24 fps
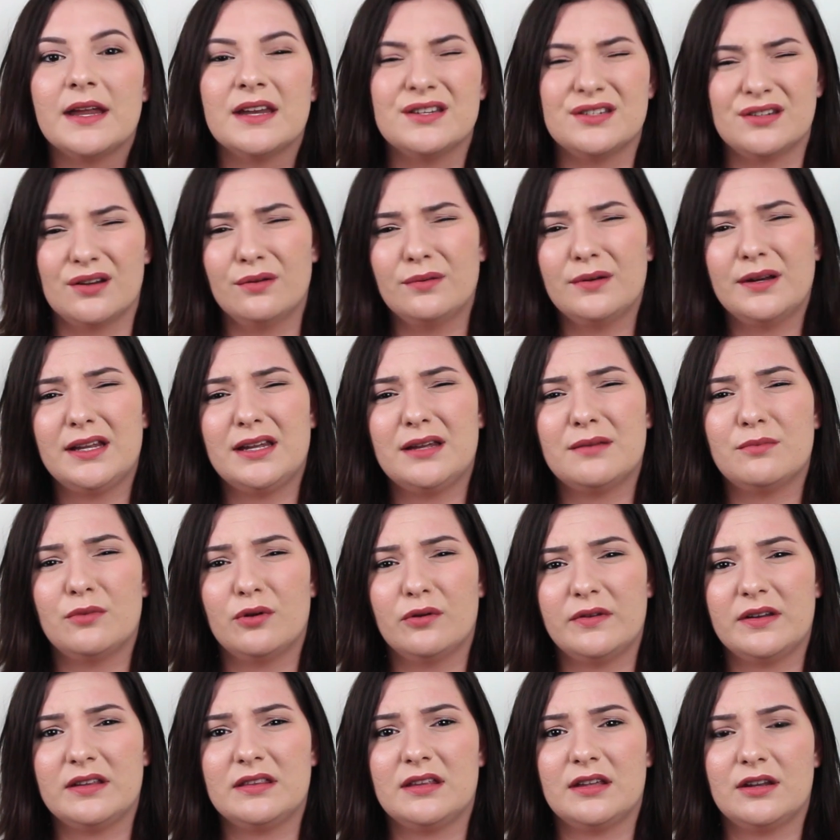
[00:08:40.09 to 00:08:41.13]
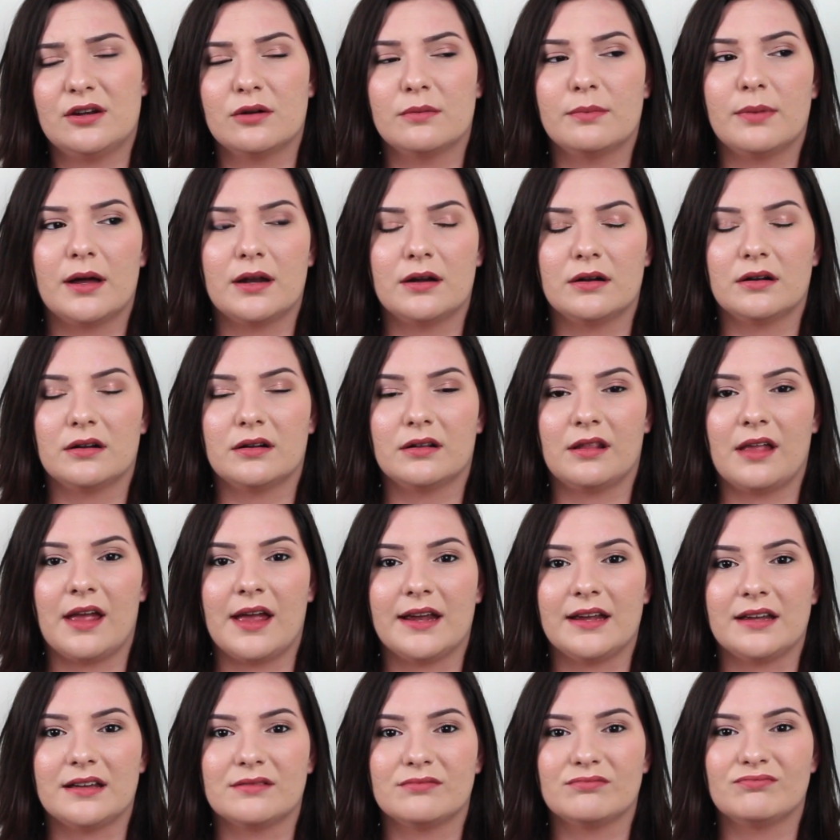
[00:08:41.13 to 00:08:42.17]
And don't eat movie theater butter
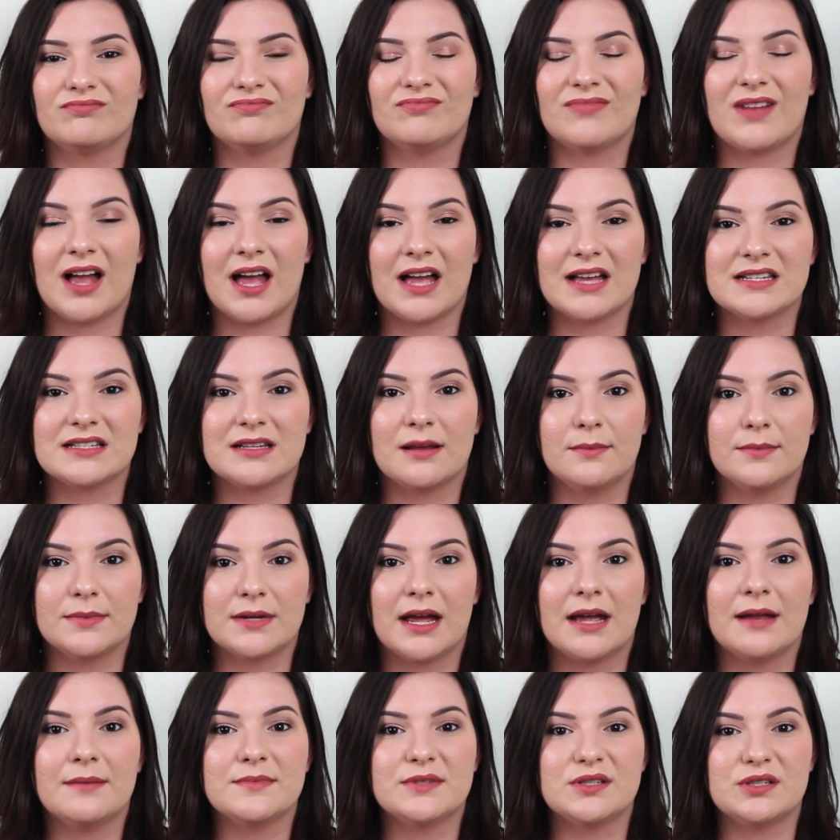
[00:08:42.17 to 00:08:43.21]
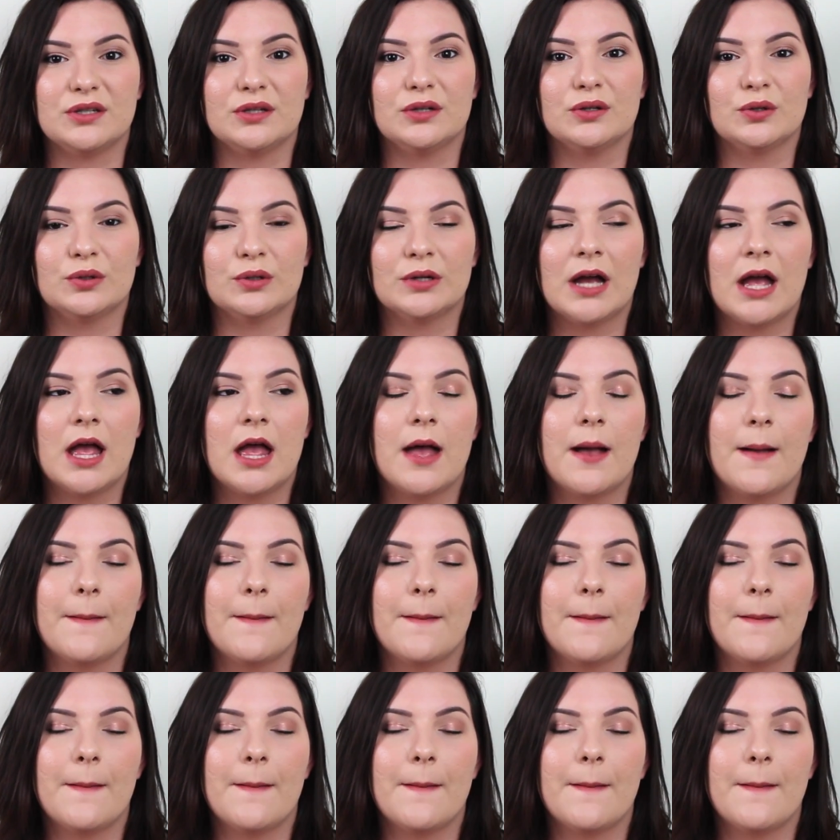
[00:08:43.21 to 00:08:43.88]
like I sometimes do,